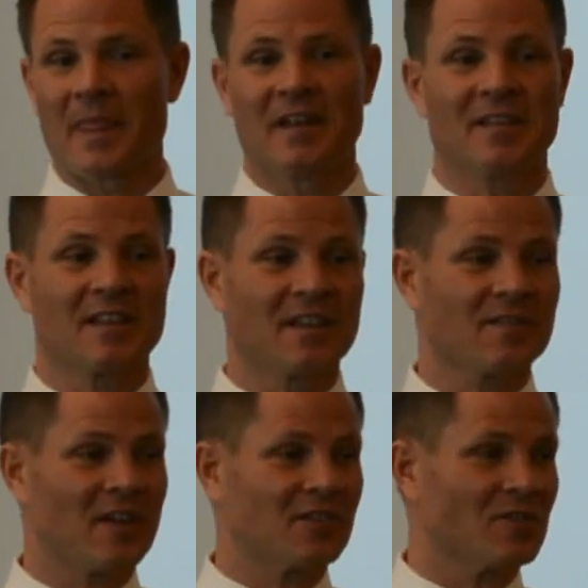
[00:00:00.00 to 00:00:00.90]
and at the end
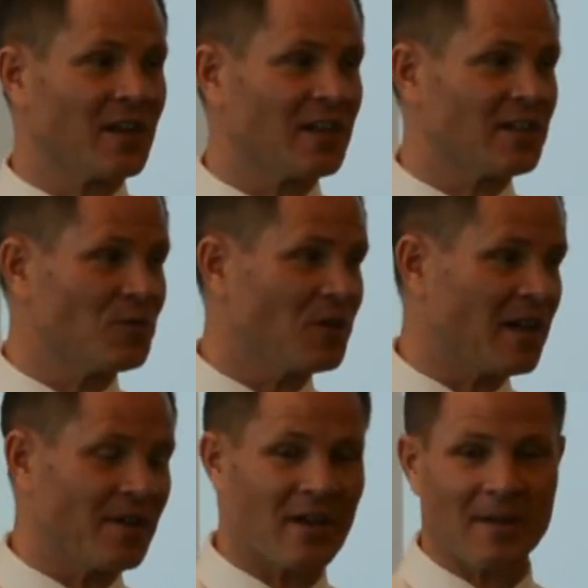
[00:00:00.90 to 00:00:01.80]
of that training, you will
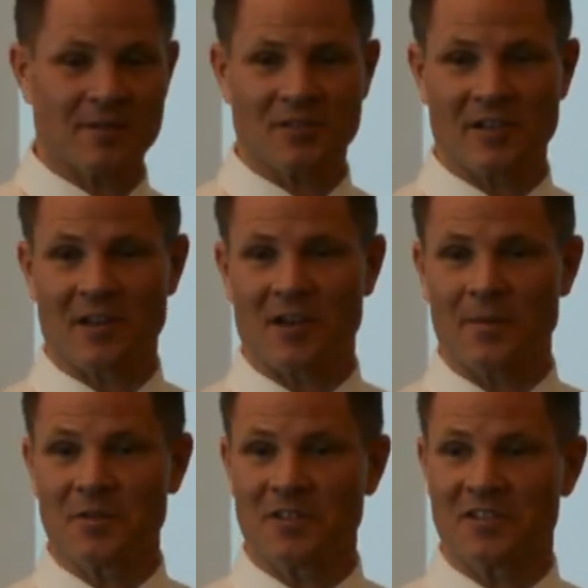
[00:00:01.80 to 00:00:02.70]
have actually
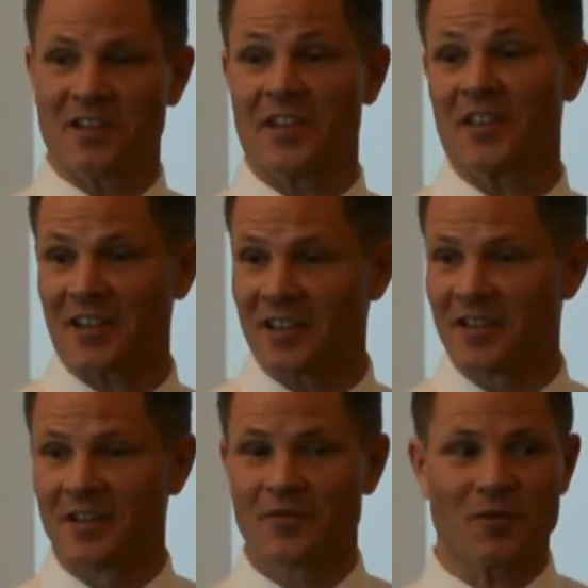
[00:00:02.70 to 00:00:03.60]
accomplished nothing
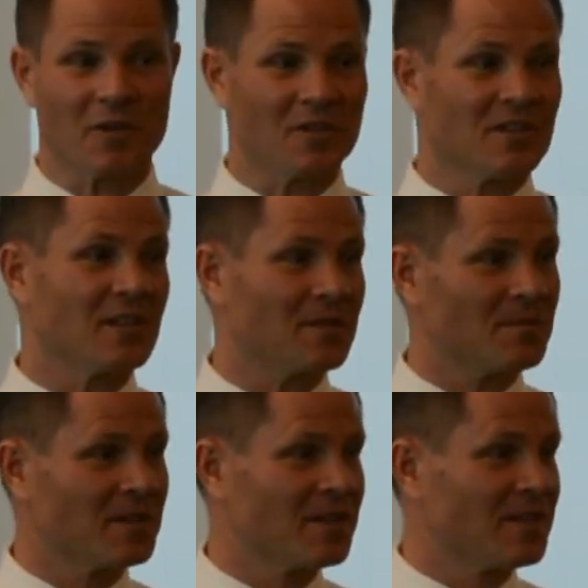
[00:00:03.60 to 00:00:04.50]
for your
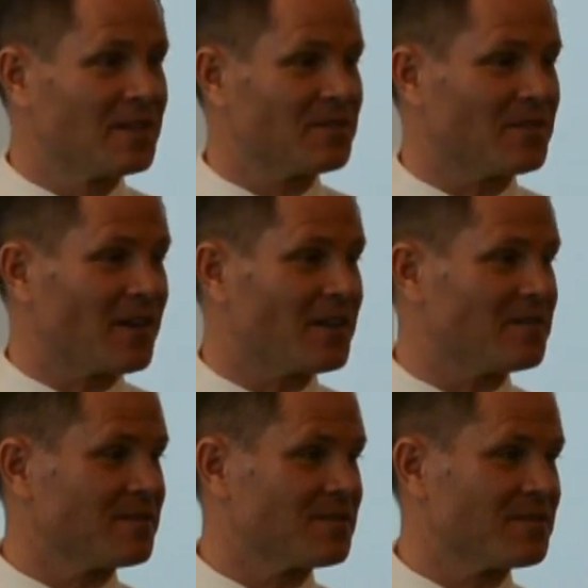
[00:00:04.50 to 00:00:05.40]
team, right?
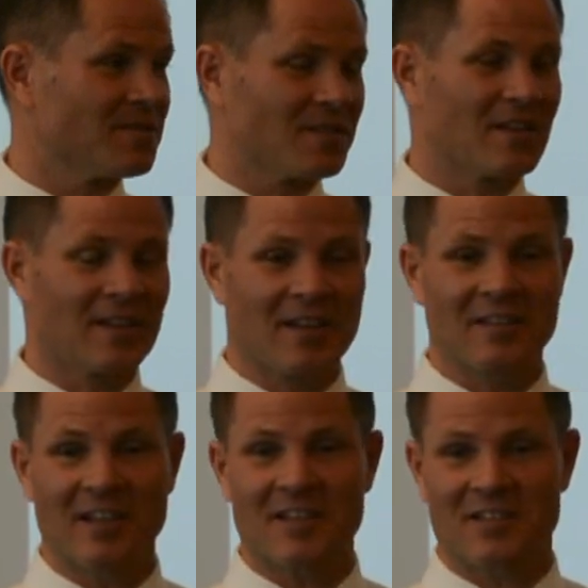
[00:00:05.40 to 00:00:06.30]
It,
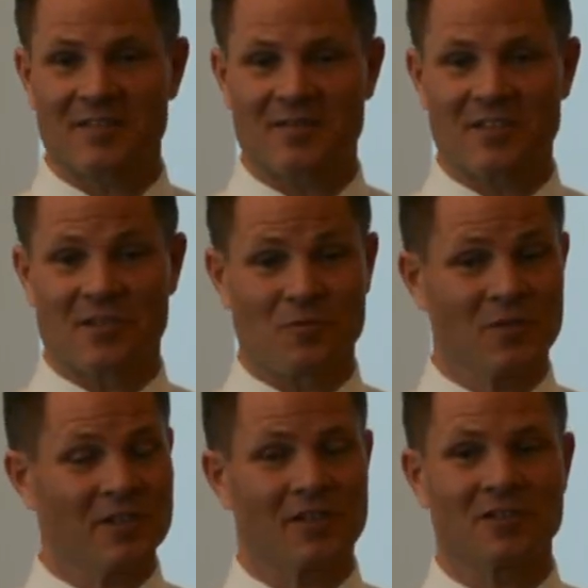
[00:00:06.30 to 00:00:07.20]
unless it's a
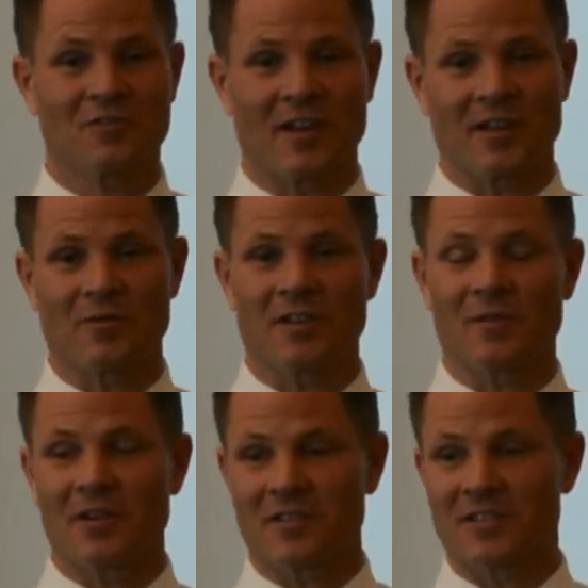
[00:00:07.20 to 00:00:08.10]
really good training, which I
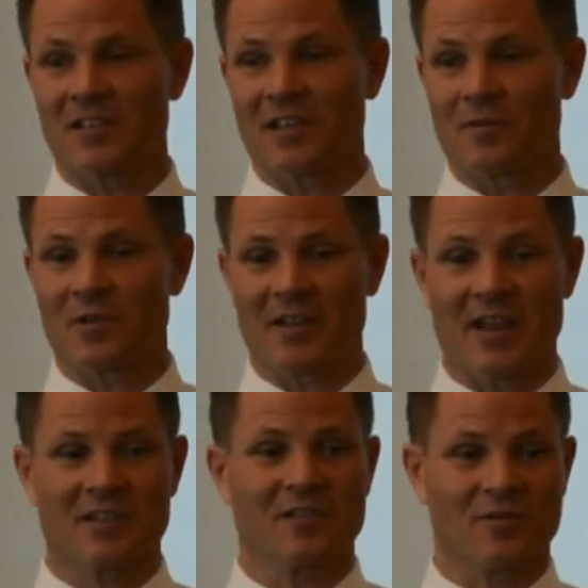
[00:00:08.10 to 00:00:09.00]
rarely see, where they
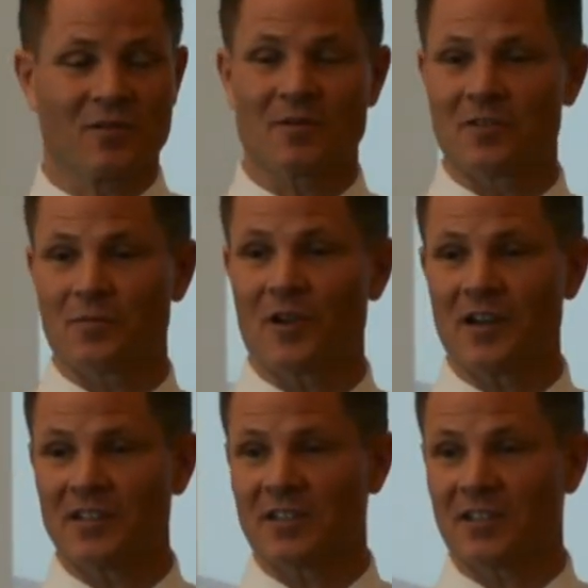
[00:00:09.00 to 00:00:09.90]
actually are doing good
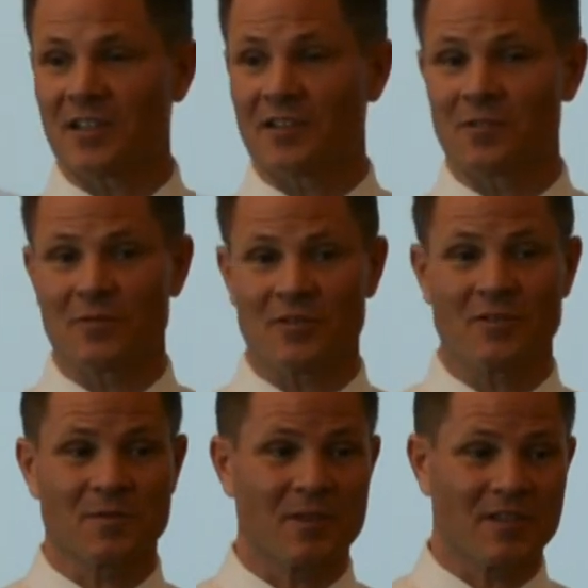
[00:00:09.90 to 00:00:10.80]
projects and getting good
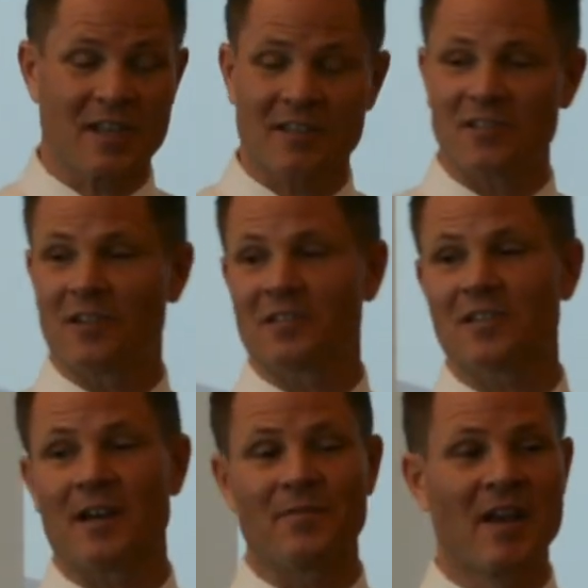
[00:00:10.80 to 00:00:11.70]
results, but it takes a long
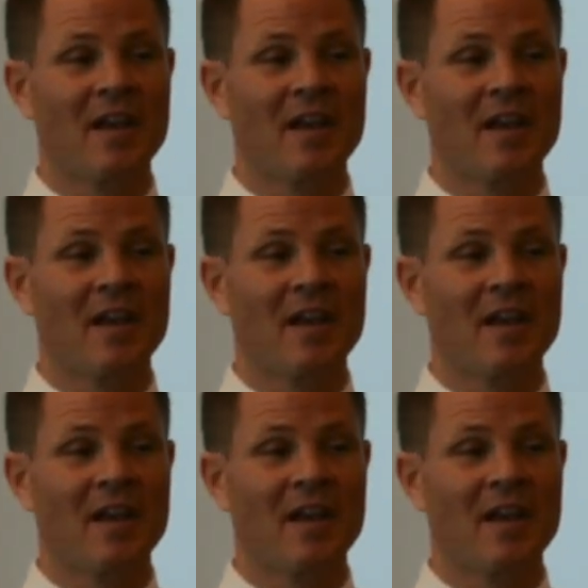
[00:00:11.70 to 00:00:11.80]
time.